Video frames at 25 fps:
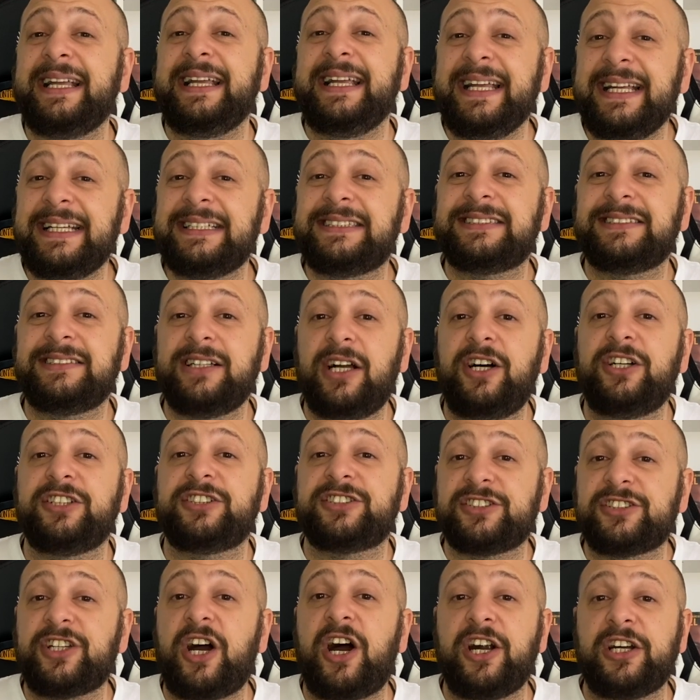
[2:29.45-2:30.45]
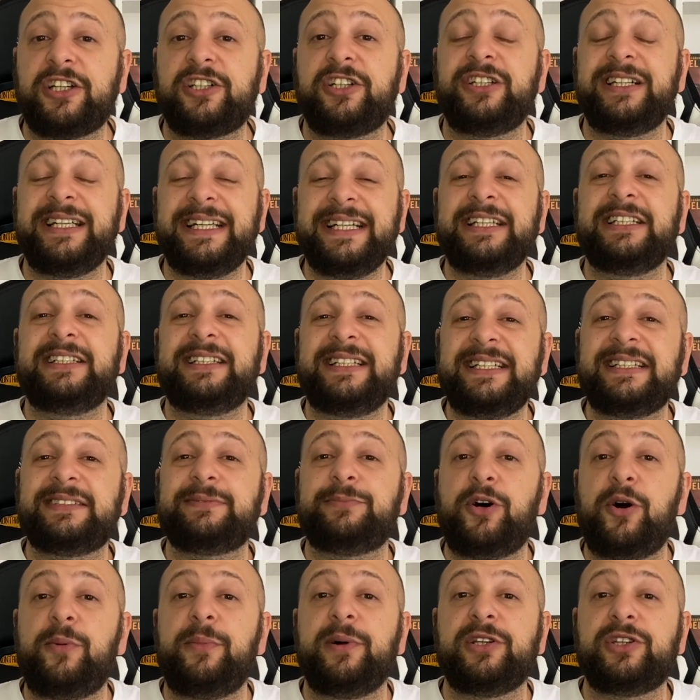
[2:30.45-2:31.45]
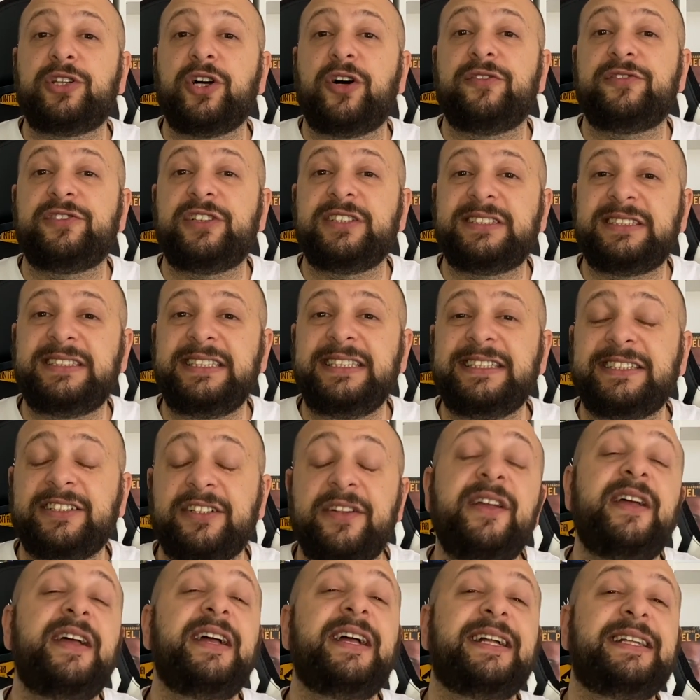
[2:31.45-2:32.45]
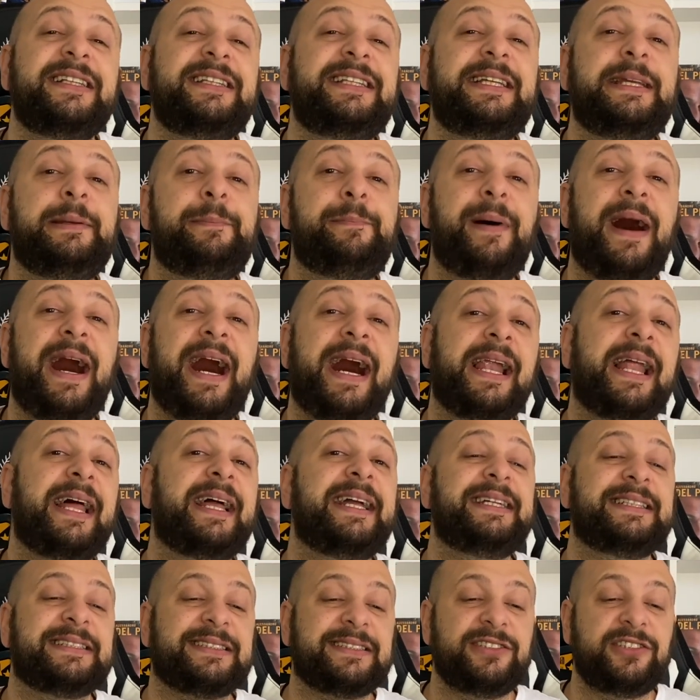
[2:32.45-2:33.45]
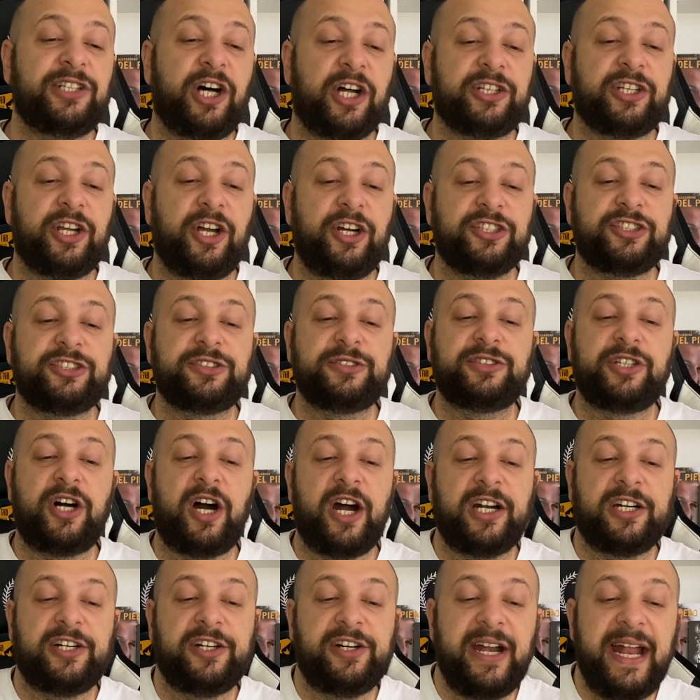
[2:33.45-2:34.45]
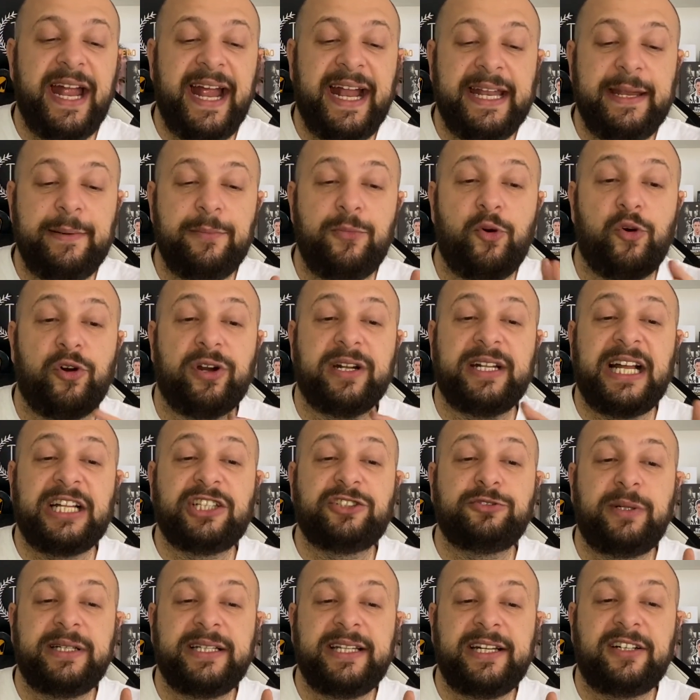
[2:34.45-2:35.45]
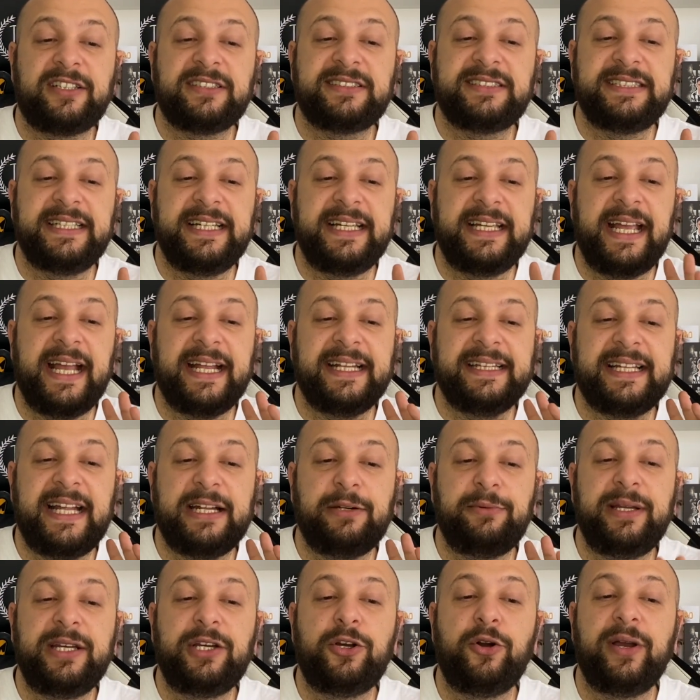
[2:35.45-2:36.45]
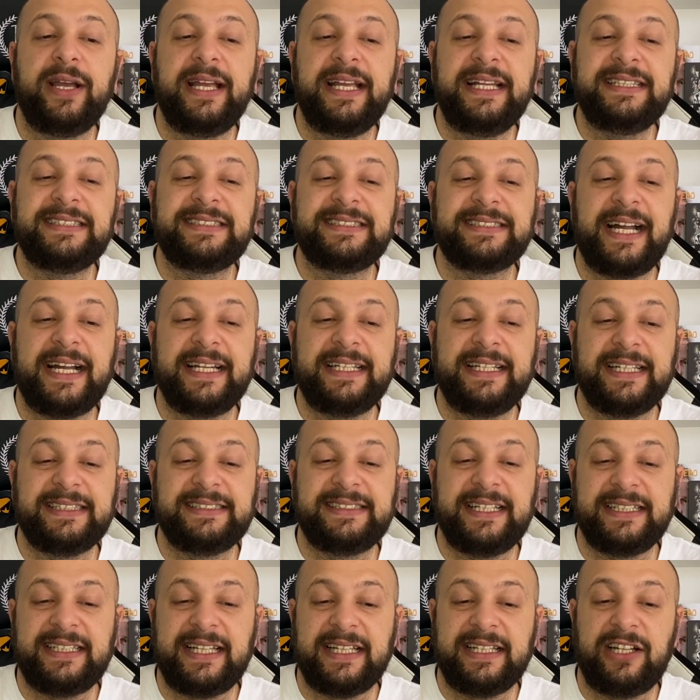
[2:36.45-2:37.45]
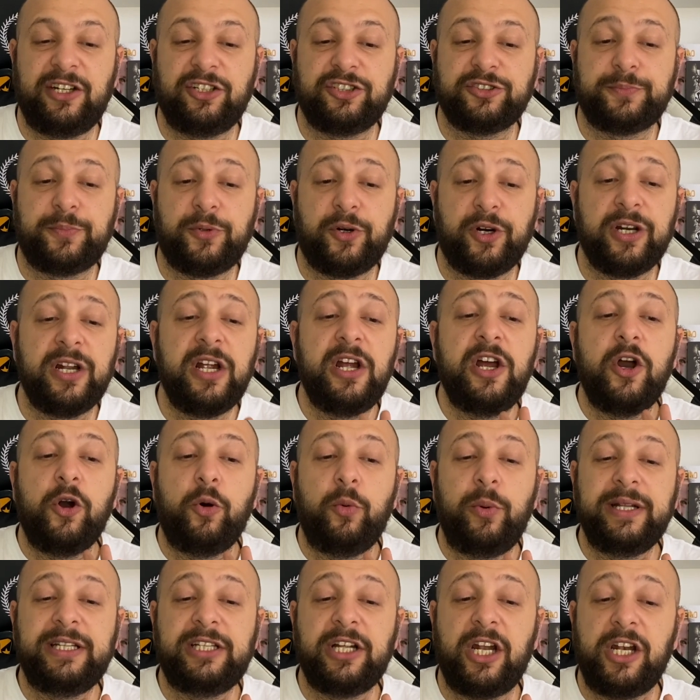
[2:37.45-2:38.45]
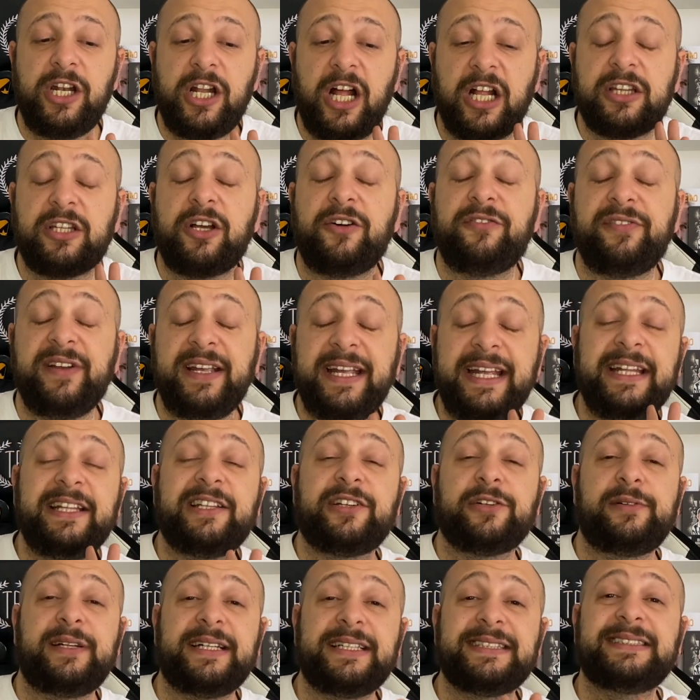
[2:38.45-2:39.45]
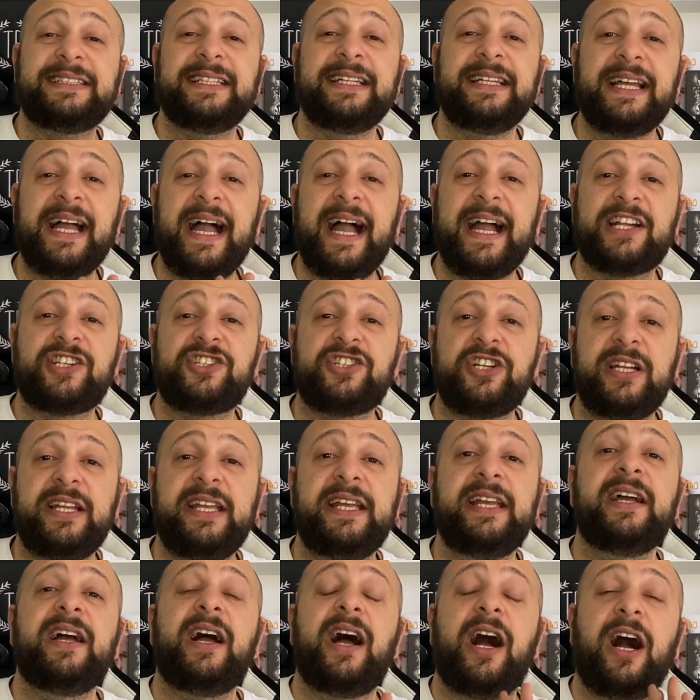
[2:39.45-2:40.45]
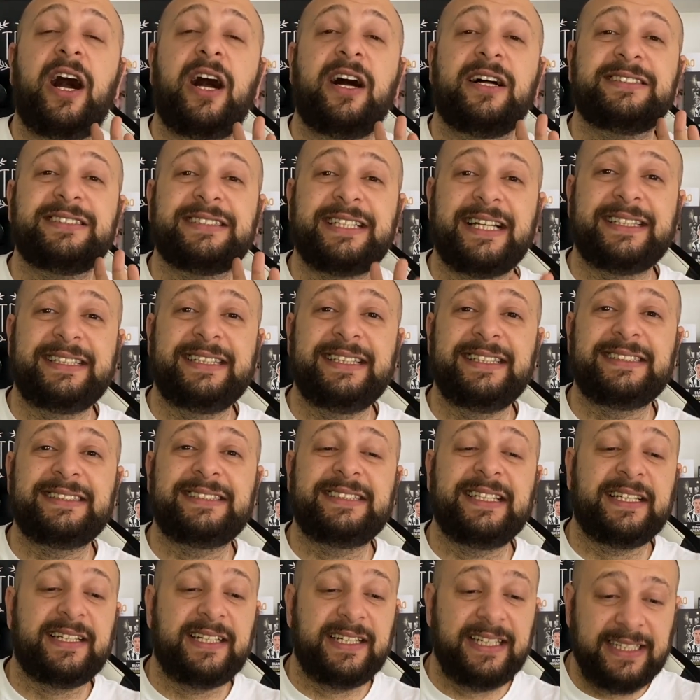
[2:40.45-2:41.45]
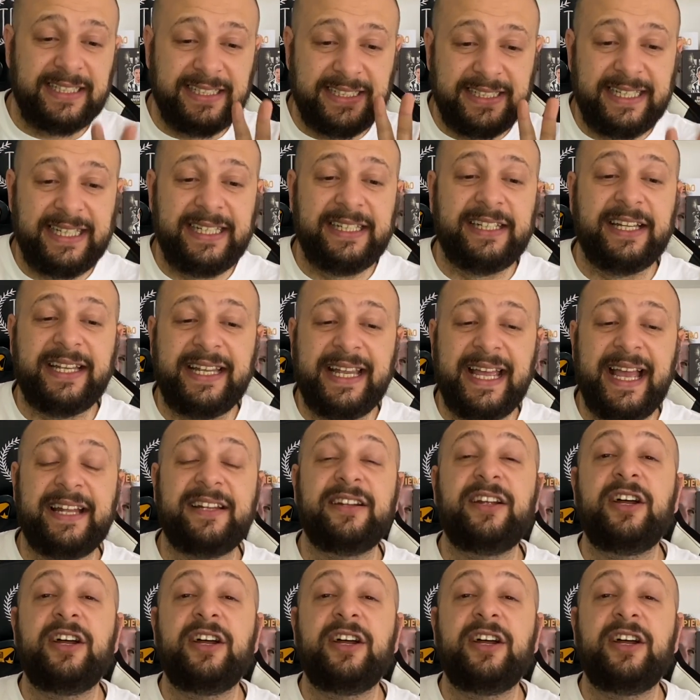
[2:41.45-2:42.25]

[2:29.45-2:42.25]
is a starter in this moment of the season. Dybala is not a starter anymore. That's what they are saying. And then we go inside Gazzetta dello Sport with a lot of interesting actually statistic. Indeed, again,